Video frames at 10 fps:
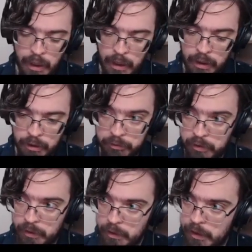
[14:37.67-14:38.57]
And
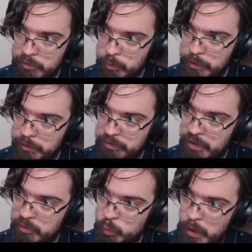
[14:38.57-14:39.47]
the last one is
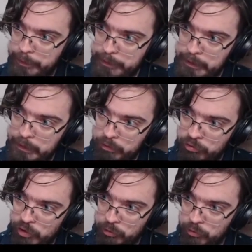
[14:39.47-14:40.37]
there's one in
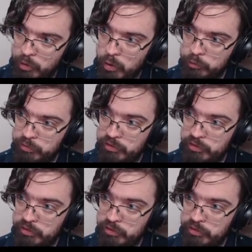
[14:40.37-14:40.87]
Junin on